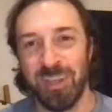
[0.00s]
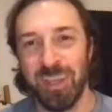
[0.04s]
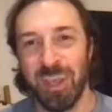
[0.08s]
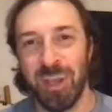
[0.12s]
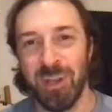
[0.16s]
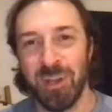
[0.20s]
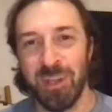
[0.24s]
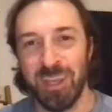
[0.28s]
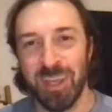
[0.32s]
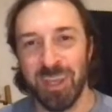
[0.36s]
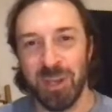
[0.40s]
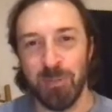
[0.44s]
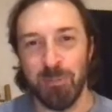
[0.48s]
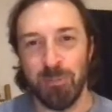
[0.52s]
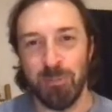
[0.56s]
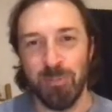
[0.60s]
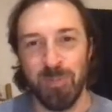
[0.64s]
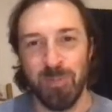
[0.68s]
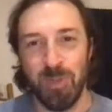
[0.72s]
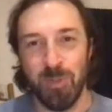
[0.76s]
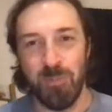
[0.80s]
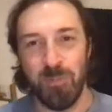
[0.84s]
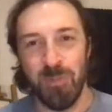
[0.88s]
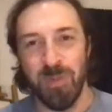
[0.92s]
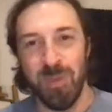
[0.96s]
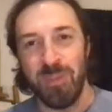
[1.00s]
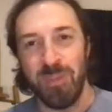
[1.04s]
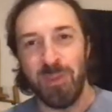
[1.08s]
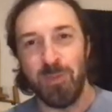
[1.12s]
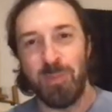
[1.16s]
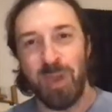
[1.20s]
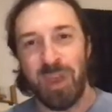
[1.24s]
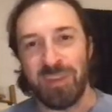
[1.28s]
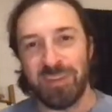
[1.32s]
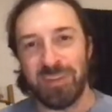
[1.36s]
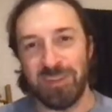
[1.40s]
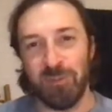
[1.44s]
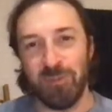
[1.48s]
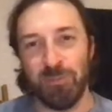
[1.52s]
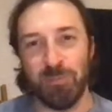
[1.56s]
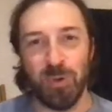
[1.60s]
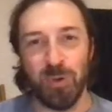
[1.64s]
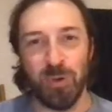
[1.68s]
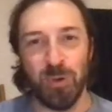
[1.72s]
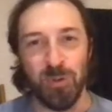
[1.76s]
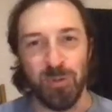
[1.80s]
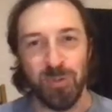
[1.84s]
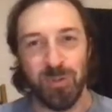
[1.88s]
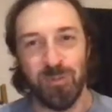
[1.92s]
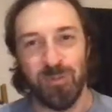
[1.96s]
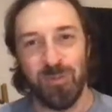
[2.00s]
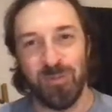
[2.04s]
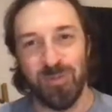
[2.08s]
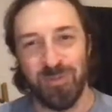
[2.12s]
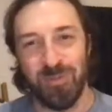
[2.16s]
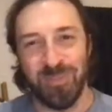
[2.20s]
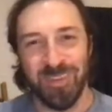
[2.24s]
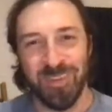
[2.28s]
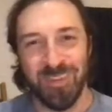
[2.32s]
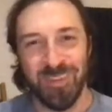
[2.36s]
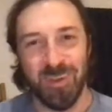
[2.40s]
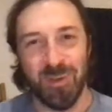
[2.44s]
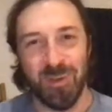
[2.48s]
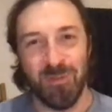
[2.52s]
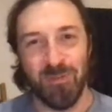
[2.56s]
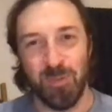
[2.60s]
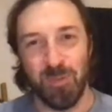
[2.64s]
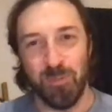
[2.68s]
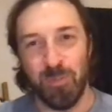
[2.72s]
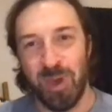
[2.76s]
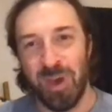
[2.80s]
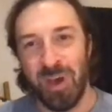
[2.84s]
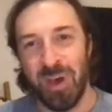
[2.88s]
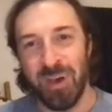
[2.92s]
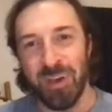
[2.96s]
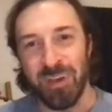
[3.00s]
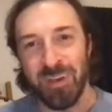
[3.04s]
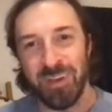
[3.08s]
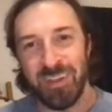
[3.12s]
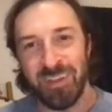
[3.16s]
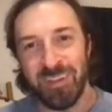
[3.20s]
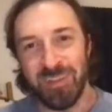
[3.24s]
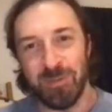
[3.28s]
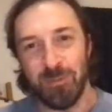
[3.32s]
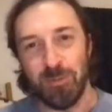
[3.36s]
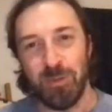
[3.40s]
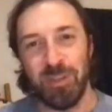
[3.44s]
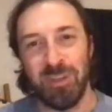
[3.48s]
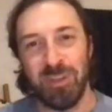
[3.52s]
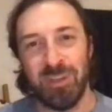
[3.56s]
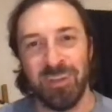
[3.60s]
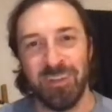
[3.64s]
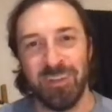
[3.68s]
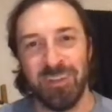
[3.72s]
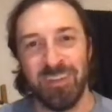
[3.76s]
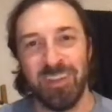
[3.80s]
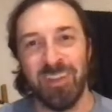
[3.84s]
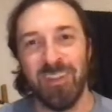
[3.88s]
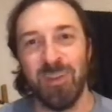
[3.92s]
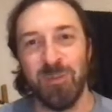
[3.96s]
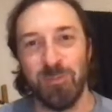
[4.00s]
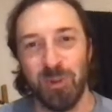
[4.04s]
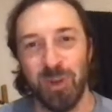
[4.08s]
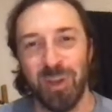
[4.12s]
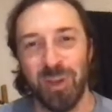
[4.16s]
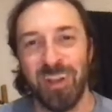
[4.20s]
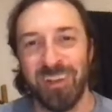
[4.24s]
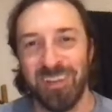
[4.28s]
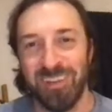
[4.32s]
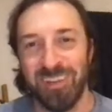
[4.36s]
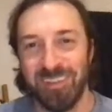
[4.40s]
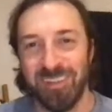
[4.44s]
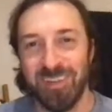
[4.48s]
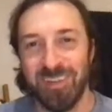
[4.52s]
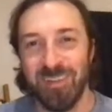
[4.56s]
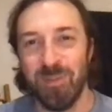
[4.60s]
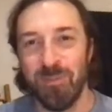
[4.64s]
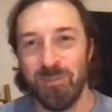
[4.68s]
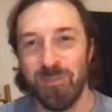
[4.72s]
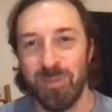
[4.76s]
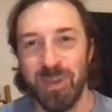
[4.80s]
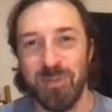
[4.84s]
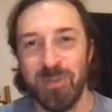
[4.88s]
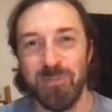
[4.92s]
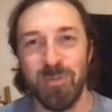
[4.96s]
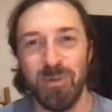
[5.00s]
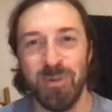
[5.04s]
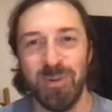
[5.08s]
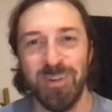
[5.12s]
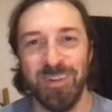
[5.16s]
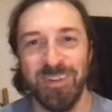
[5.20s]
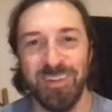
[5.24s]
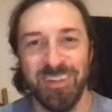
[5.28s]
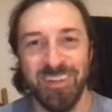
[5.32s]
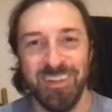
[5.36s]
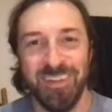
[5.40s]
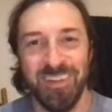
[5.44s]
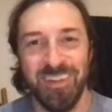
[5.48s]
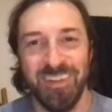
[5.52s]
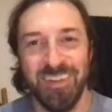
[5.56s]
You kind of get the best of both of the mahogany sweetness and the brightness of the maple.